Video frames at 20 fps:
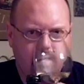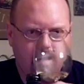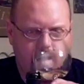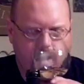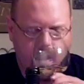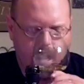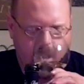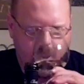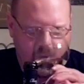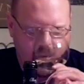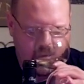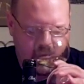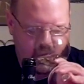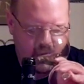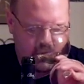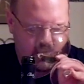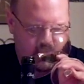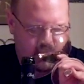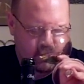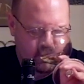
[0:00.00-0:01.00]

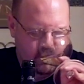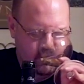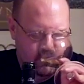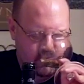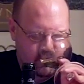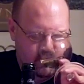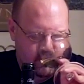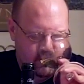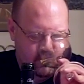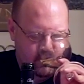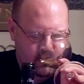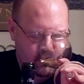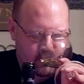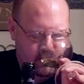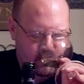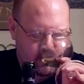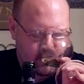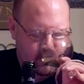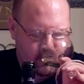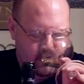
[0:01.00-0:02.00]

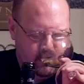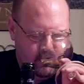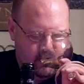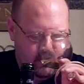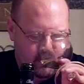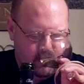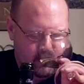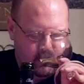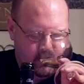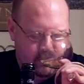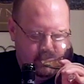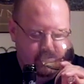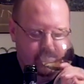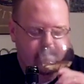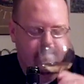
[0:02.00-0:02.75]
Nobody speaks.